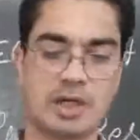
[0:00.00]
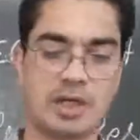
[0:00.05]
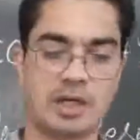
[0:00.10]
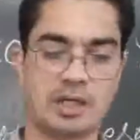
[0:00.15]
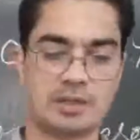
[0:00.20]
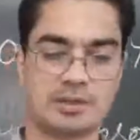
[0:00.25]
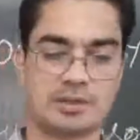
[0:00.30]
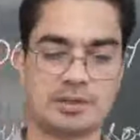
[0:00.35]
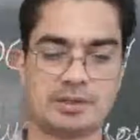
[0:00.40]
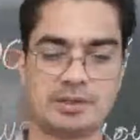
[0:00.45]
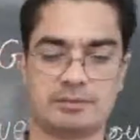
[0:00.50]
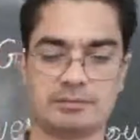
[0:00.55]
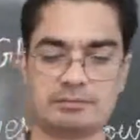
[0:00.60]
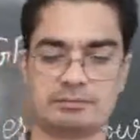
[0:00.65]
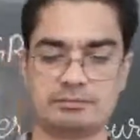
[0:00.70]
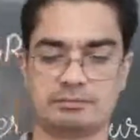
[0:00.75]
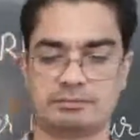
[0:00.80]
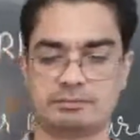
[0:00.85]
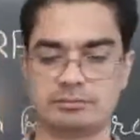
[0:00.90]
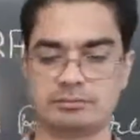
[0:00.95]

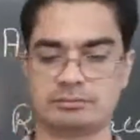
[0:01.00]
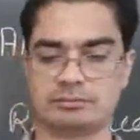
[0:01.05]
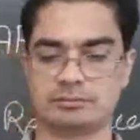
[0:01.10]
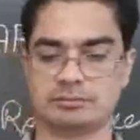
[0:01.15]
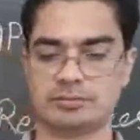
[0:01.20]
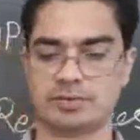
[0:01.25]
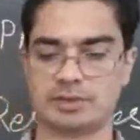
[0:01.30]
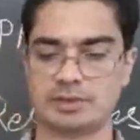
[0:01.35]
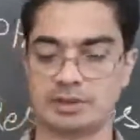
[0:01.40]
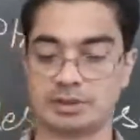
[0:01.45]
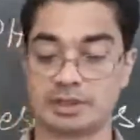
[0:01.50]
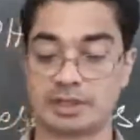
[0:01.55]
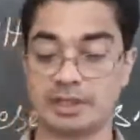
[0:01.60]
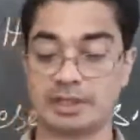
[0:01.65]
asked,